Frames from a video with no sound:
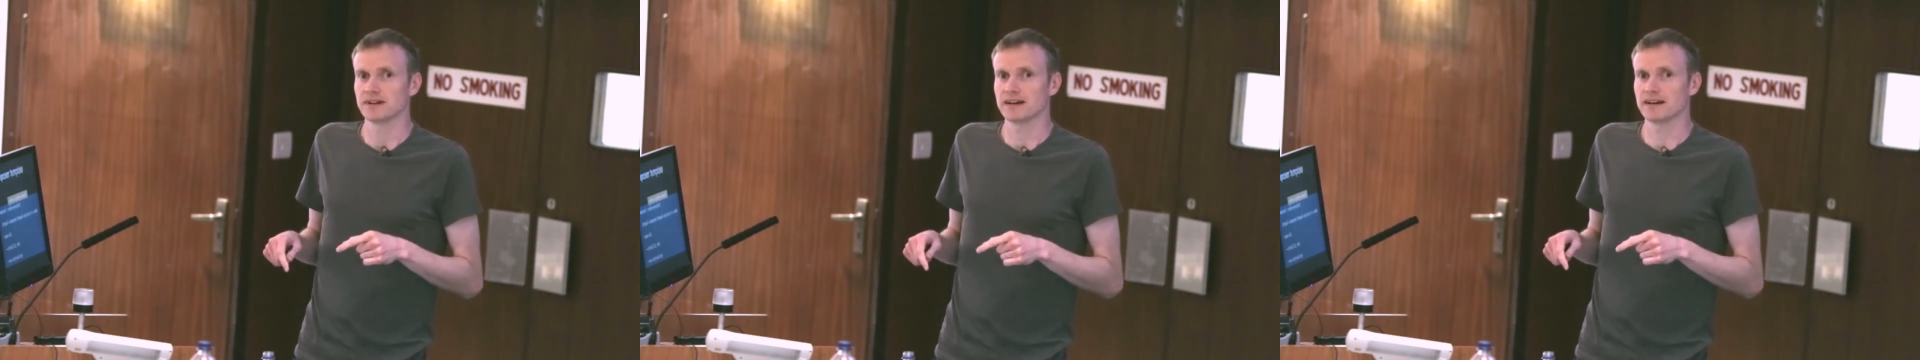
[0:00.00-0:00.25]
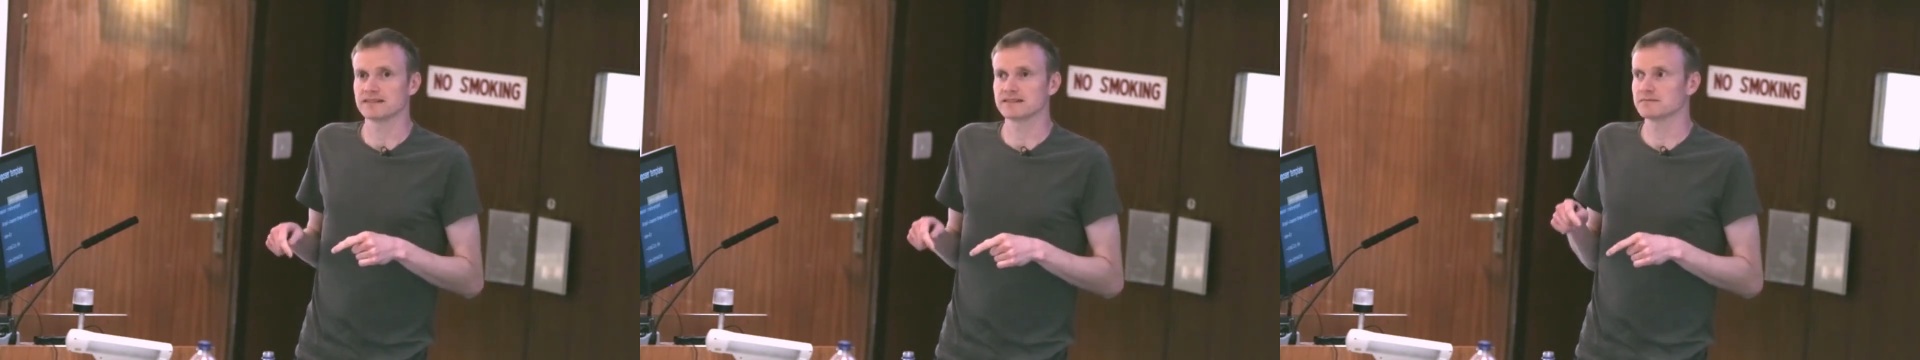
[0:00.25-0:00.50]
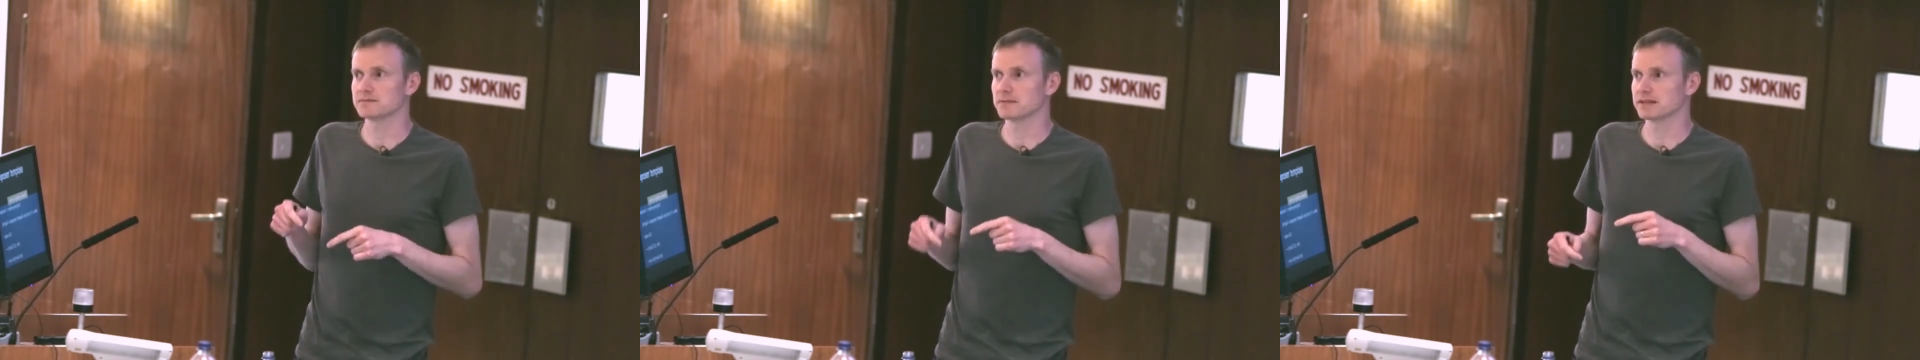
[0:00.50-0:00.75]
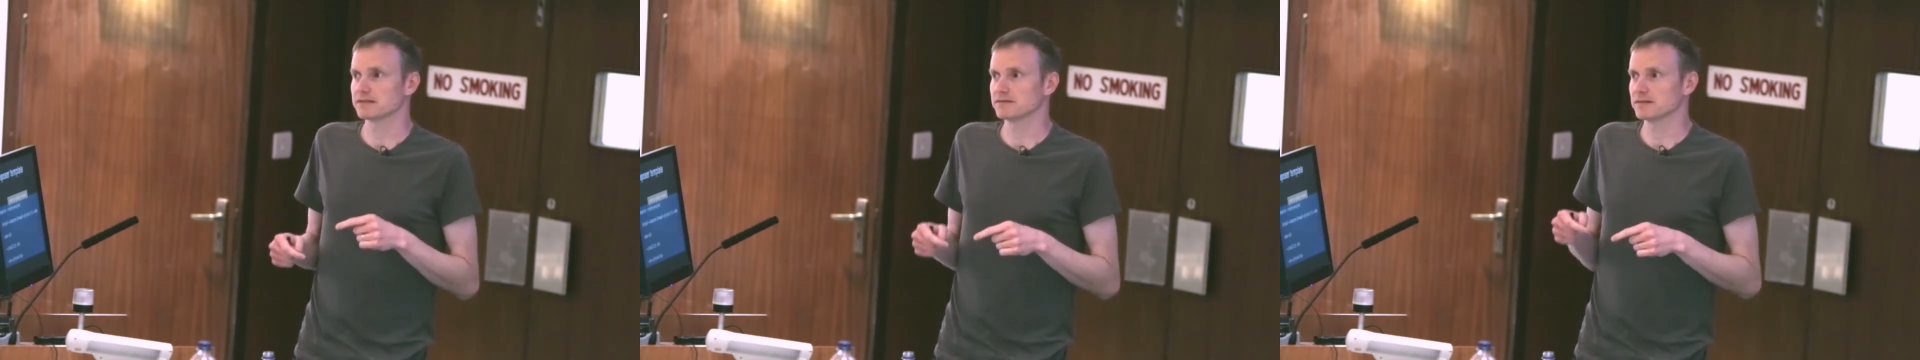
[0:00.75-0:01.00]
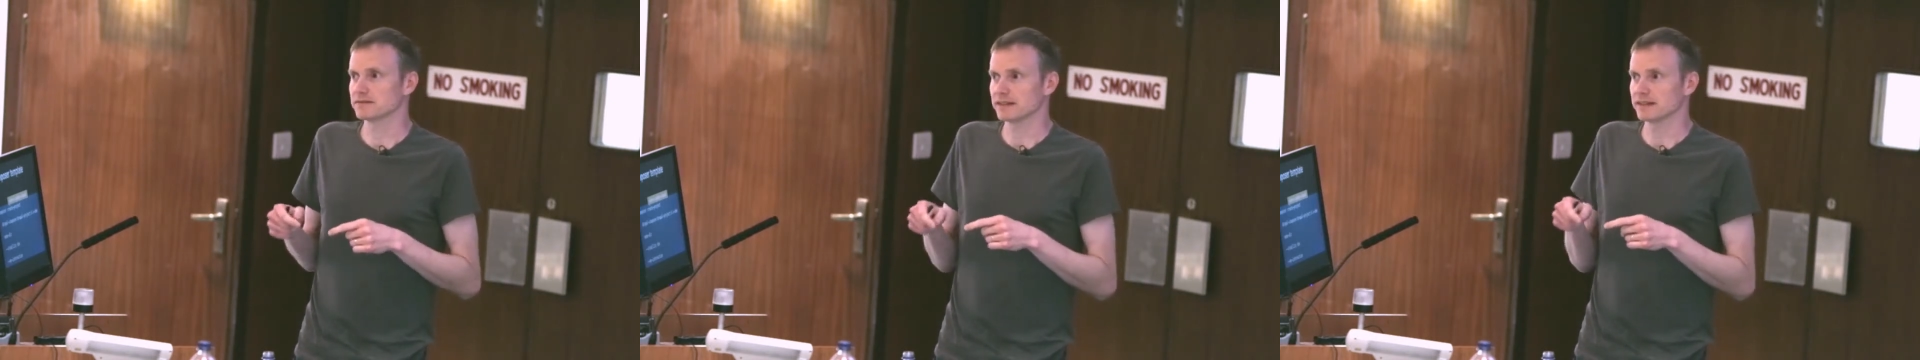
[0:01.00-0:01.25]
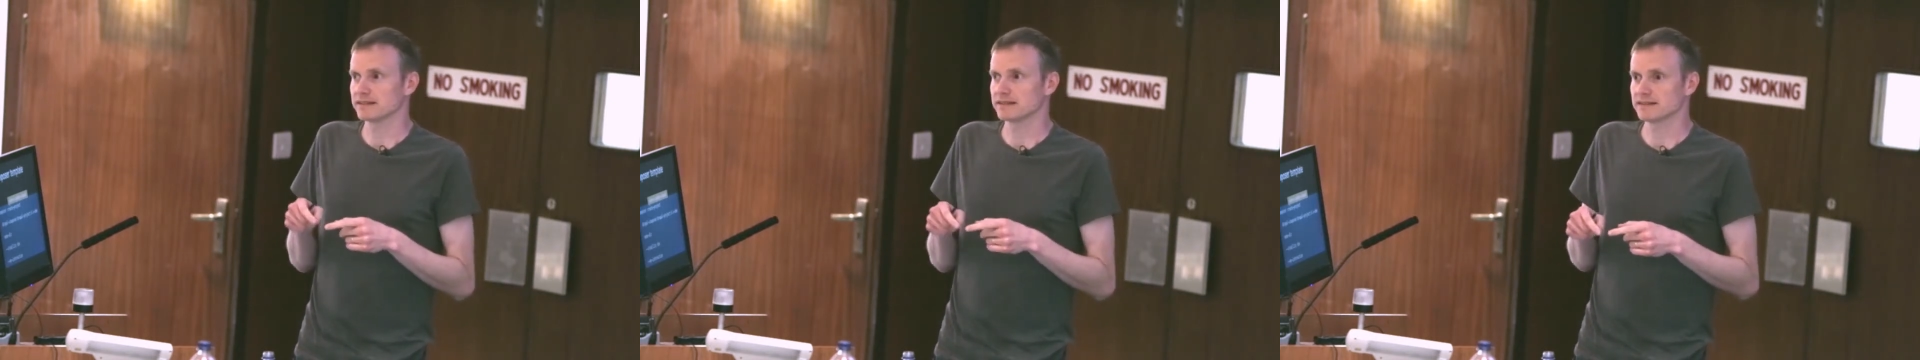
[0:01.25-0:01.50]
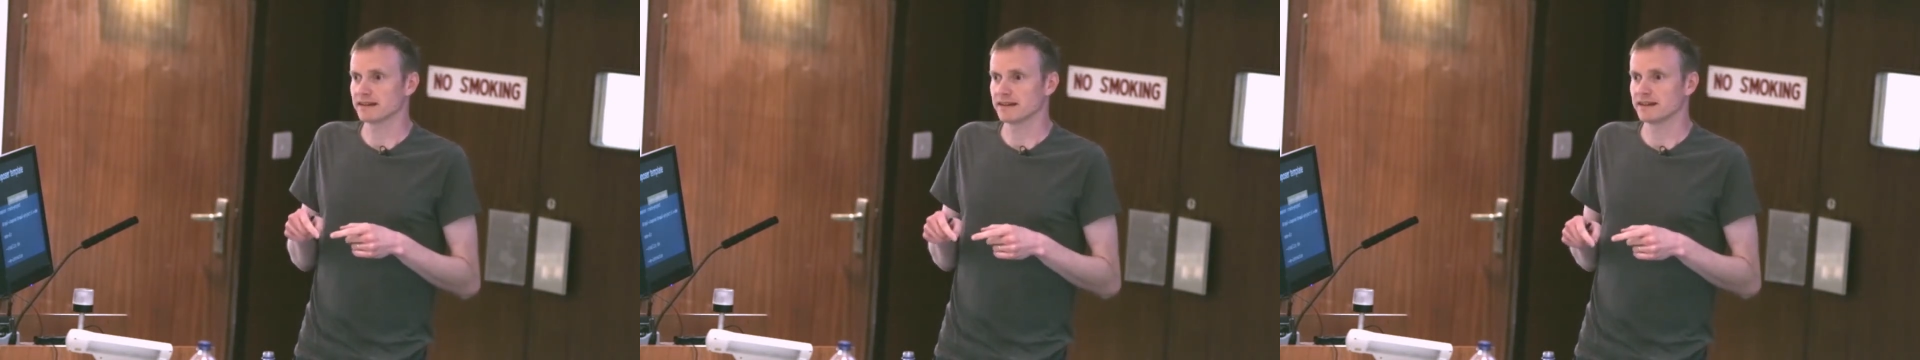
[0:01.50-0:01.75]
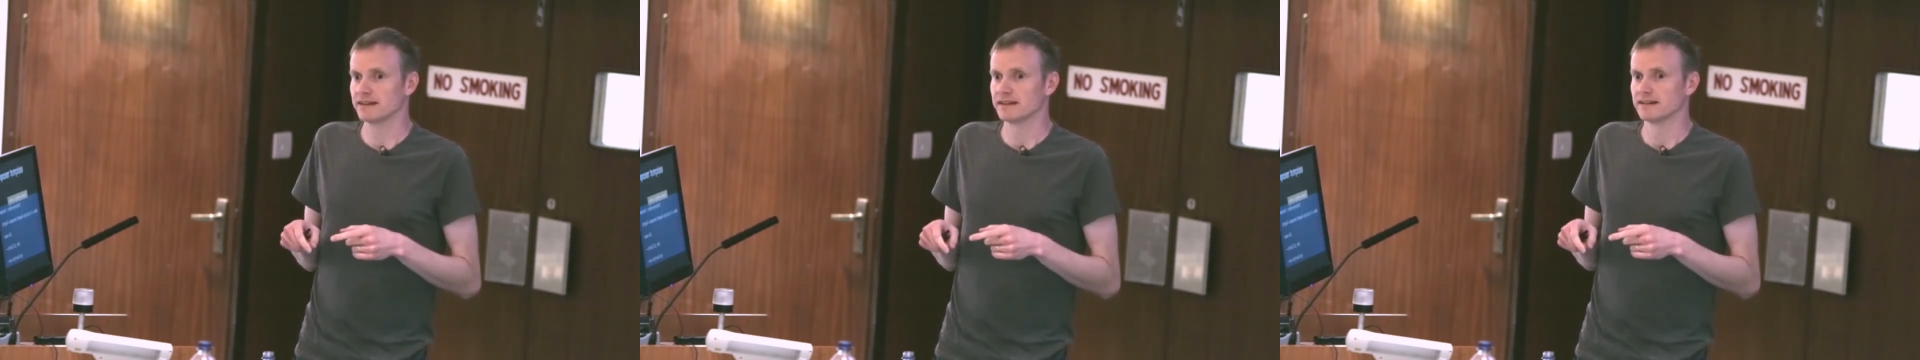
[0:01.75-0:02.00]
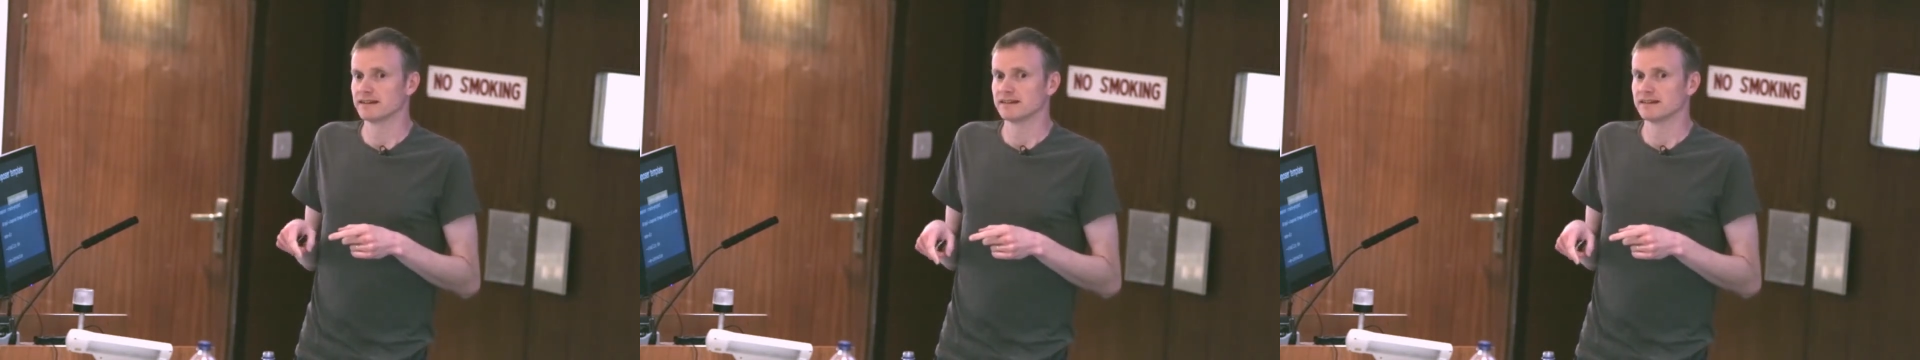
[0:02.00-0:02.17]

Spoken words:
has some special logic to say